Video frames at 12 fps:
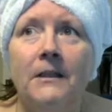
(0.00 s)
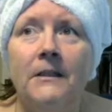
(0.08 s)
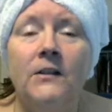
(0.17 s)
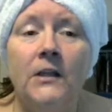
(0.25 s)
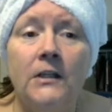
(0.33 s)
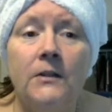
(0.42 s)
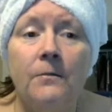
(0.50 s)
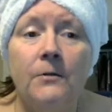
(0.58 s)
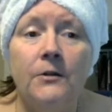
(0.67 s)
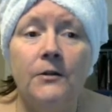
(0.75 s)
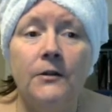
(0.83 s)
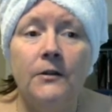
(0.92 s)
and skin
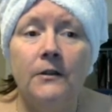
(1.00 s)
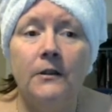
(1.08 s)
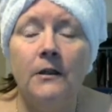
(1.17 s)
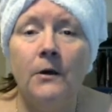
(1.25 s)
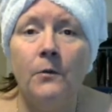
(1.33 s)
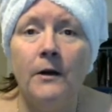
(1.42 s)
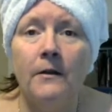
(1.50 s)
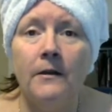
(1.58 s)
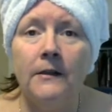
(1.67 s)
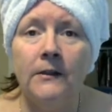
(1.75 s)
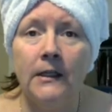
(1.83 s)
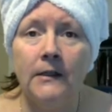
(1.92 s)
temperatures, where
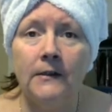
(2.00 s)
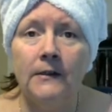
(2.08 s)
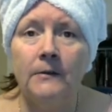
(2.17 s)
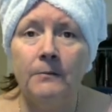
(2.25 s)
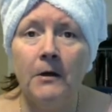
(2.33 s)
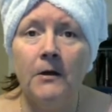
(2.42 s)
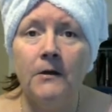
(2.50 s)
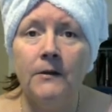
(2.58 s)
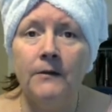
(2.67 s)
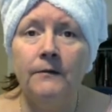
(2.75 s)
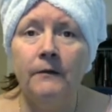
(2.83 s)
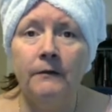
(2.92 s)
the skin is
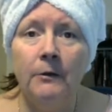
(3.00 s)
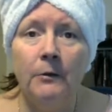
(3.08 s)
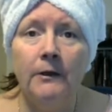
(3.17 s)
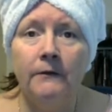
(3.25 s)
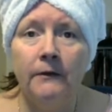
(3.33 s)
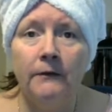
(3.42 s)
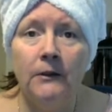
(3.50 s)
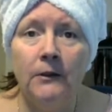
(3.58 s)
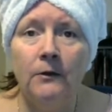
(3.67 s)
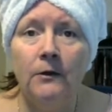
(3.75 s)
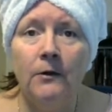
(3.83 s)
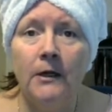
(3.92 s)
exposed, 51 to
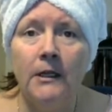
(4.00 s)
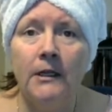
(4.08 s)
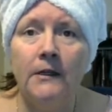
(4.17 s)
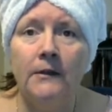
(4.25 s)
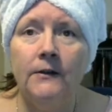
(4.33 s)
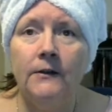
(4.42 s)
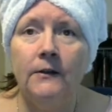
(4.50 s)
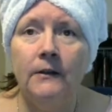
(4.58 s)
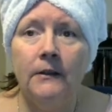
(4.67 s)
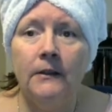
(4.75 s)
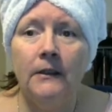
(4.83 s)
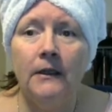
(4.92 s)
52 degrees,
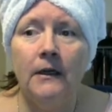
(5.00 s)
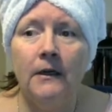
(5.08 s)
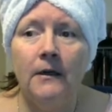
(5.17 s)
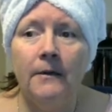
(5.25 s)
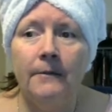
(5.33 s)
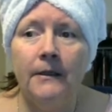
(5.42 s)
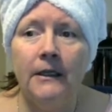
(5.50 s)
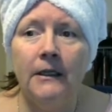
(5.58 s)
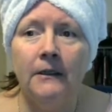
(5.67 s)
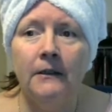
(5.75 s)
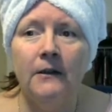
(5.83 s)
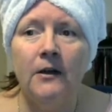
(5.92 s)

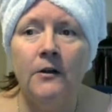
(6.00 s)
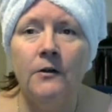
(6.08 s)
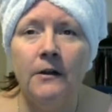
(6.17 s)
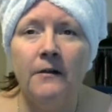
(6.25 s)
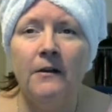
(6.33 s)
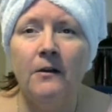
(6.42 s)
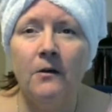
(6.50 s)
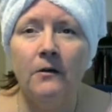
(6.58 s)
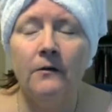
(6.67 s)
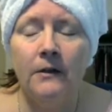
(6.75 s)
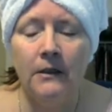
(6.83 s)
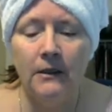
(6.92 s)
and underneath
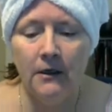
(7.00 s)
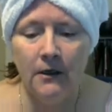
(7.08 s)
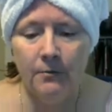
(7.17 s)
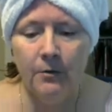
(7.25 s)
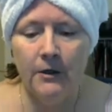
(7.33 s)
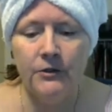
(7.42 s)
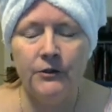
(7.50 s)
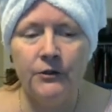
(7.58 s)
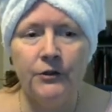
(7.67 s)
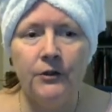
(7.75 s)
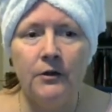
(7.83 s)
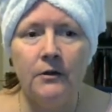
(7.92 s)
the compression
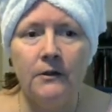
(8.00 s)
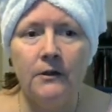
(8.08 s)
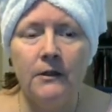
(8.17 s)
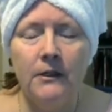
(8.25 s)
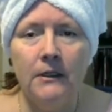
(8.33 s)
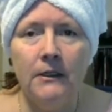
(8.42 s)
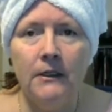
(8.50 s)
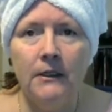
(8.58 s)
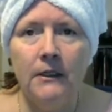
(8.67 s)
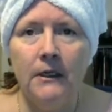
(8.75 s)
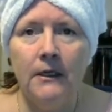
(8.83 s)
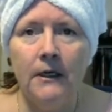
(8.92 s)
shirt,
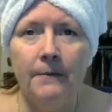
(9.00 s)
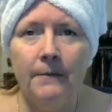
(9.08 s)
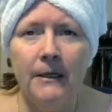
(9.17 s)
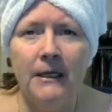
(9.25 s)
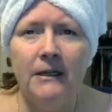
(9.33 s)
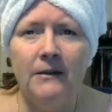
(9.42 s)
I may